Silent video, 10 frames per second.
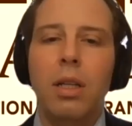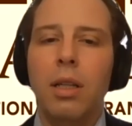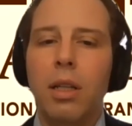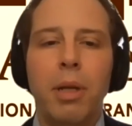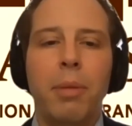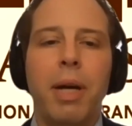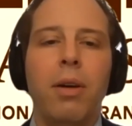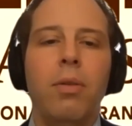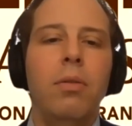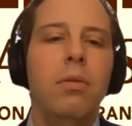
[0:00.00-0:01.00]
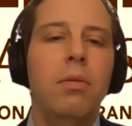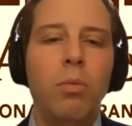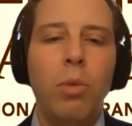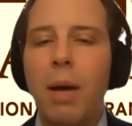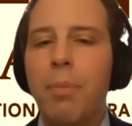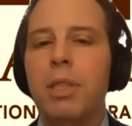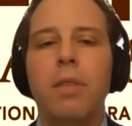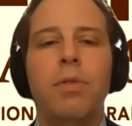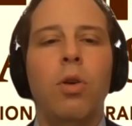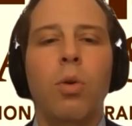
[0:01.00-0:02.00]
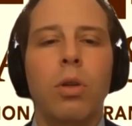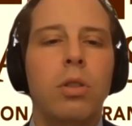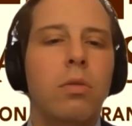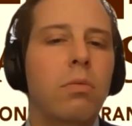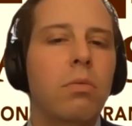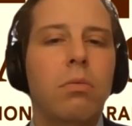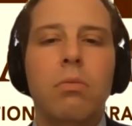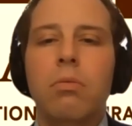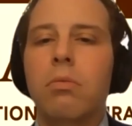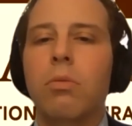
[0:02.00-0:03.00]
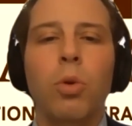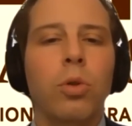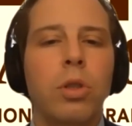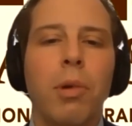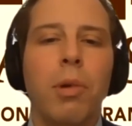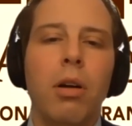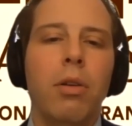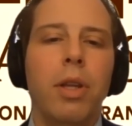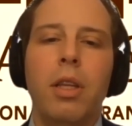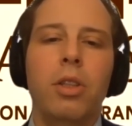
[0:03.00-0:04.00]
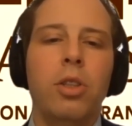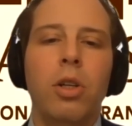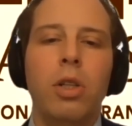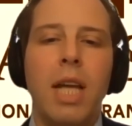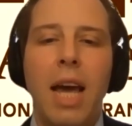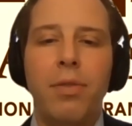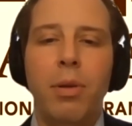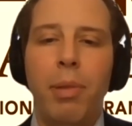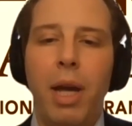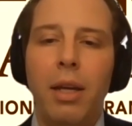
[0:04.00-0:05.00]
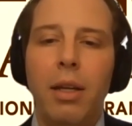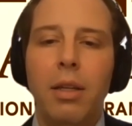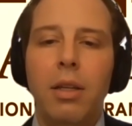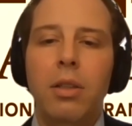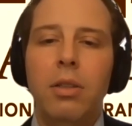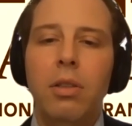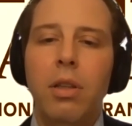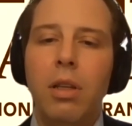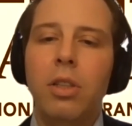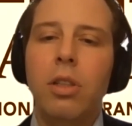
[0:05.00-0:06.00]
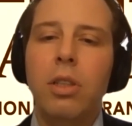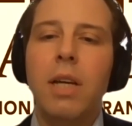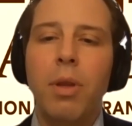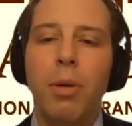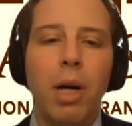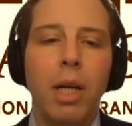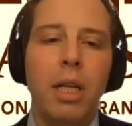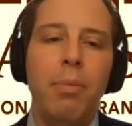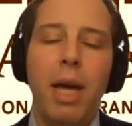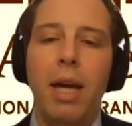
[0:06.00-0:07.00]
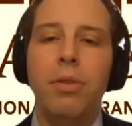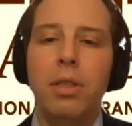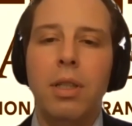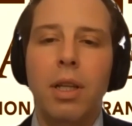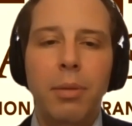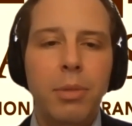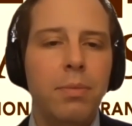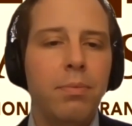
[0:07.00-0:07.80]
little bit about what happens if the courts rule tomorrow that the insurers have to pay. Do the insurers have the money to pay out these claims?